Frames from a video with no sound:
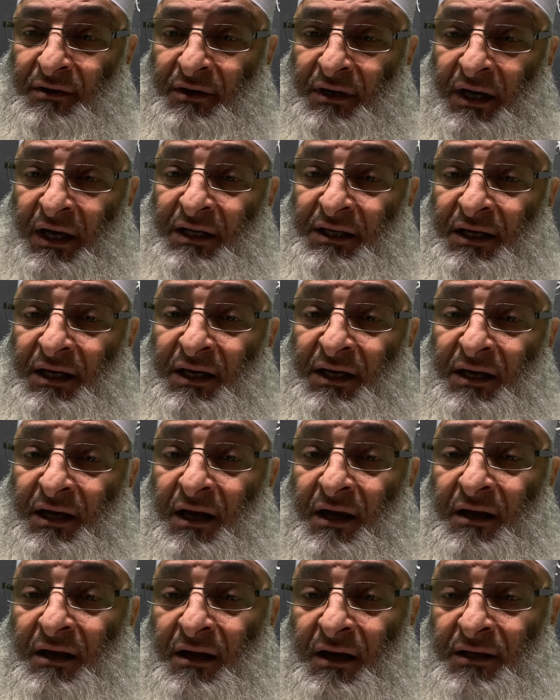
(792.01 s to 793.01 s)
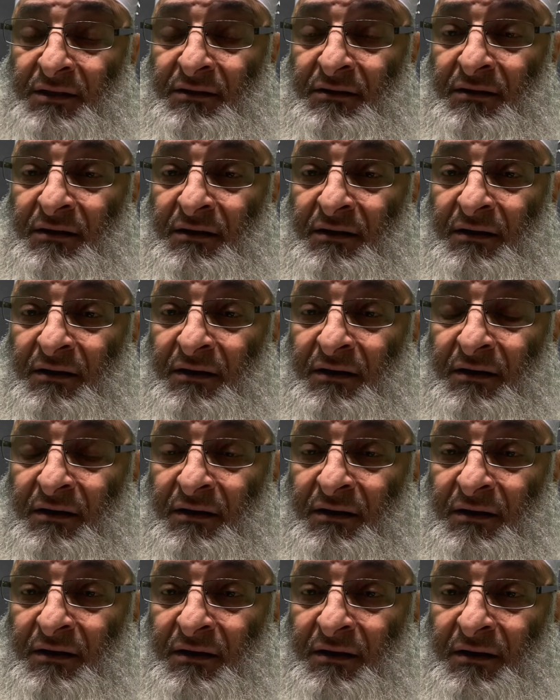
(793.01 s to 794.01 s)
and he cannot
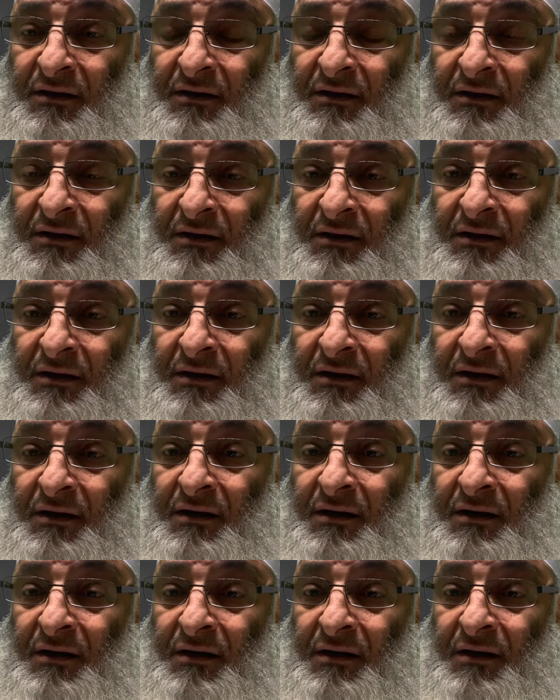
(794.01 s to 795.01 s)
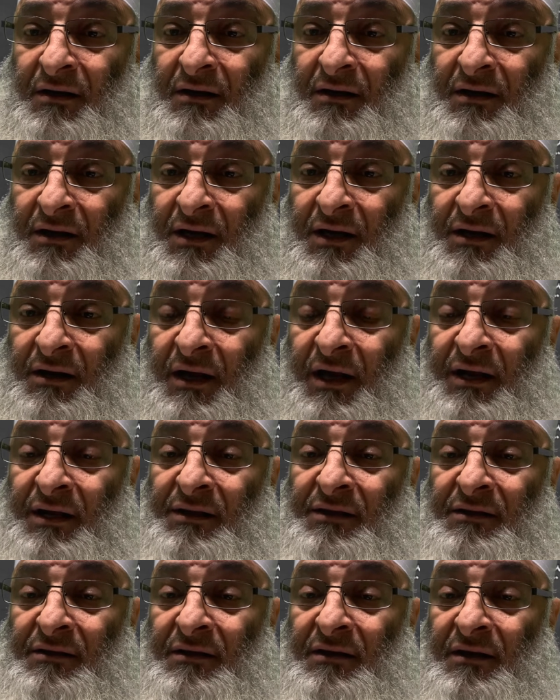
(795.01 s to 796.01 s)
regret
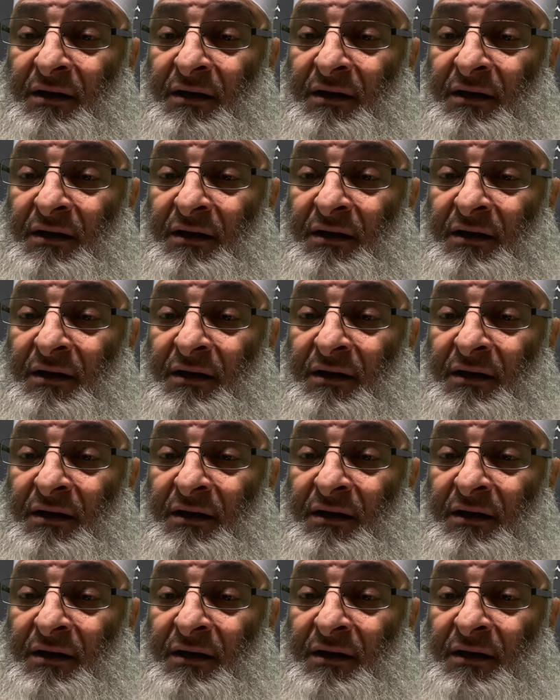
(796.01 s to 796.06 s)
it